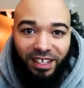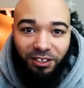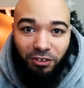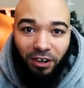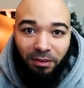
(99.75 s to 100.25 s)

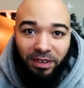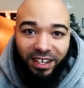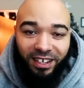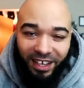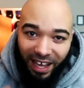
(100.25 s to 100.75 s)
You know what I
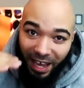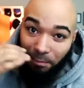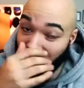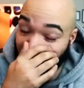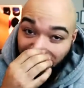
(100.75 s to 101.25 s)
mean?
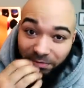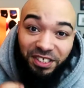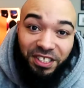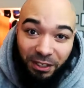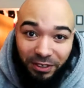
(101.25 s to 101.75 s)
And make some
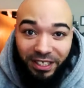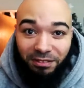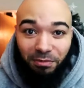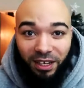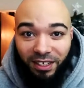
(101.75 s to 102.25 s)

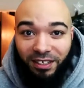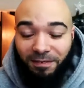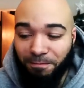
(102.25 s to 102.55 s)
serious money.